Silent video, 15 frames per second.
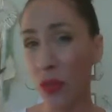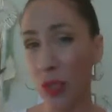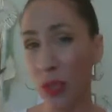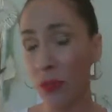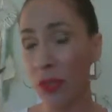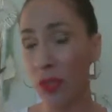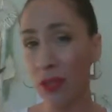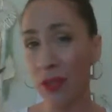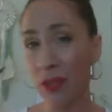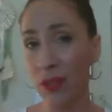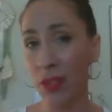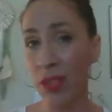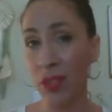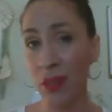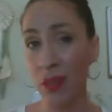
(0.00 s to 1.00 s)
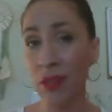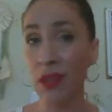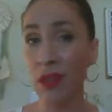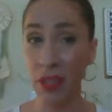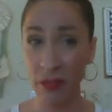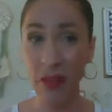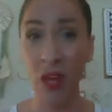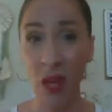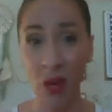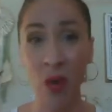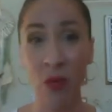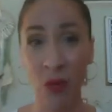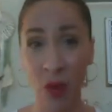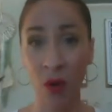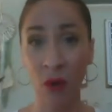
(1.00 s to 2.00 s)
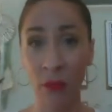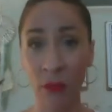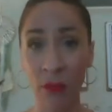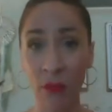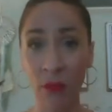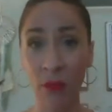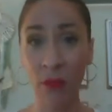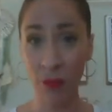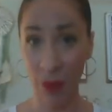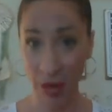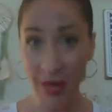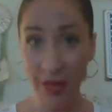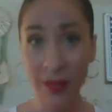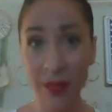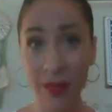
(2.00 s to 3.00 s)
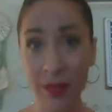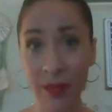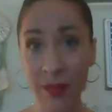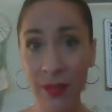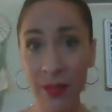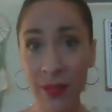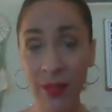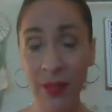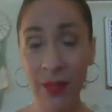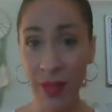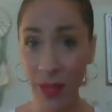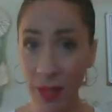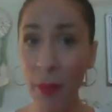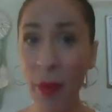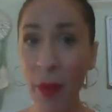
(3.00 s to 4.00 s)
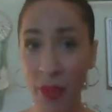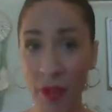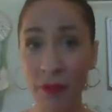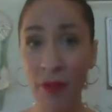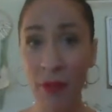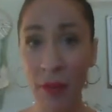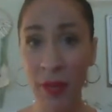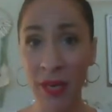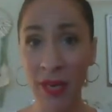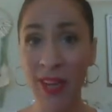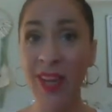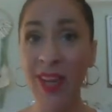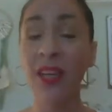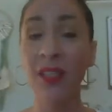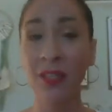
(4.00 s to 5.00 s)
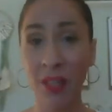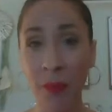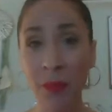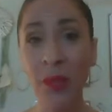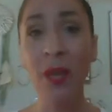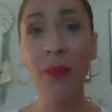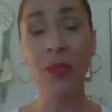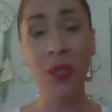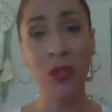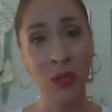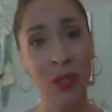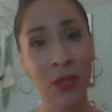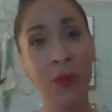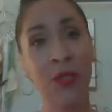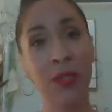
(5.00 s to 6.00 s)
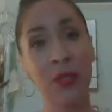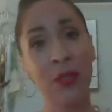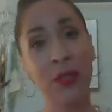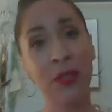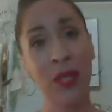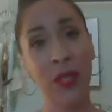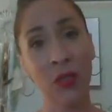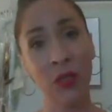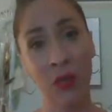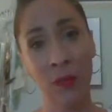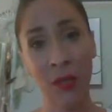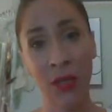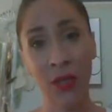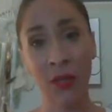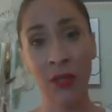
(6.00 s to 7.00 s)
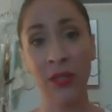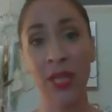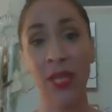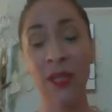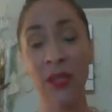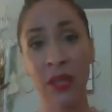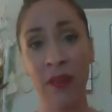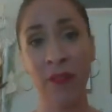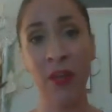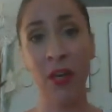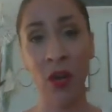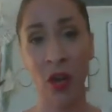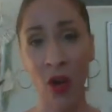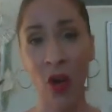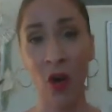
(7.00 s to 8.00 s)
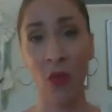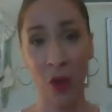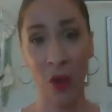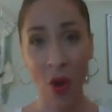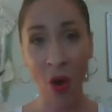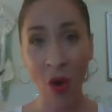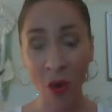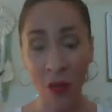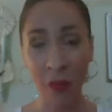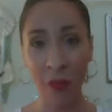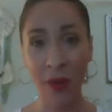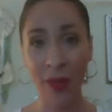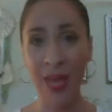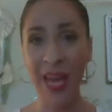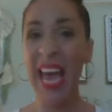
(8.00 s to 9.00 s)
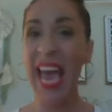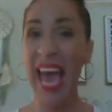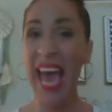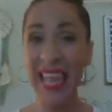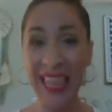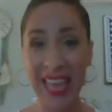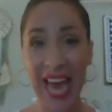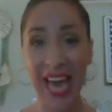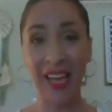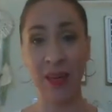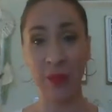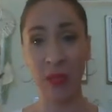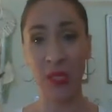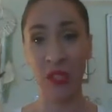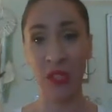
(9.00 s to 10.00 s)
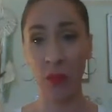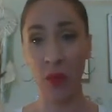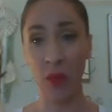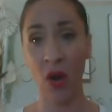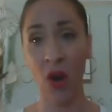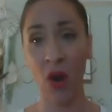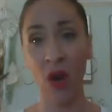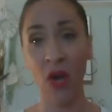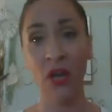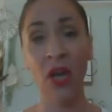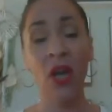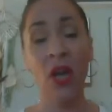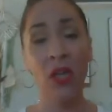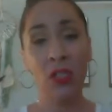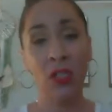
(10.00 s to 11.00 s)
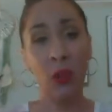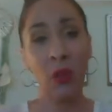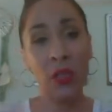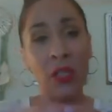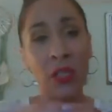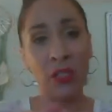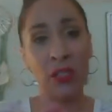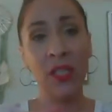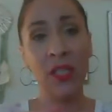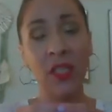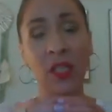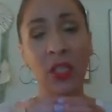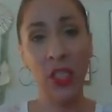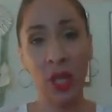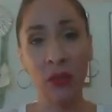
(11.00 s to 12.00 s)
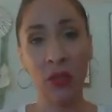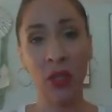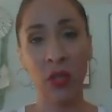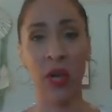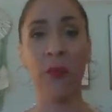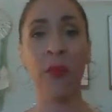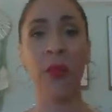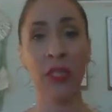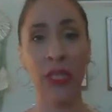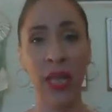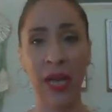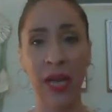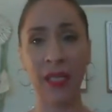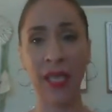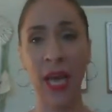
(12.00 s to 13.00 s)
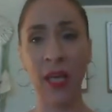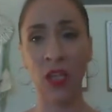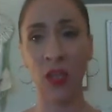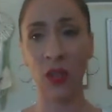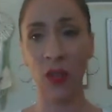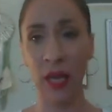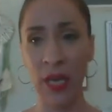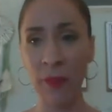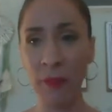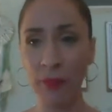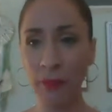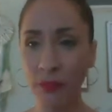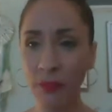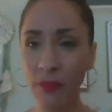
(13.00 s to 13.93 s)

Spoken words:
dream stealers and killers live in our own home, right? Think about that for a minute. Sometimes our dream stealers and dream killers, they live in our own home, and that can be super hard. So we just need to shelter and protect that dream